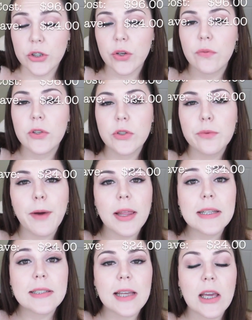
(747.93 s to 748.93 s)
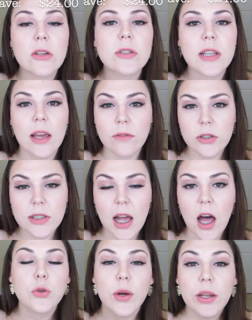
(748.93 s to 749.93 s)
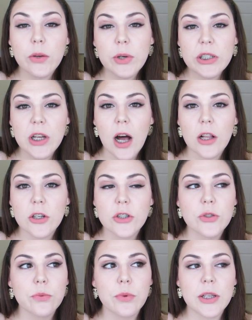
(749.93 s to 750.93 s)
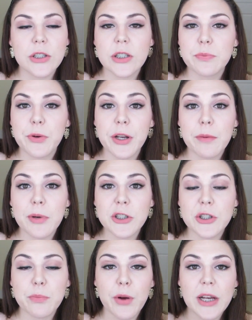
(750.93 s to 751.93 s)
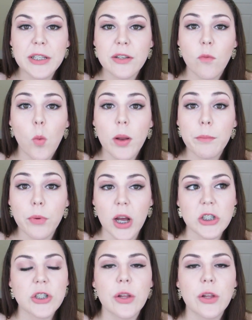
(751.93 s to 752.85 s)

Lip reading: So if you do buy the set, you save yourself $21, which is pretty much the price of one brush.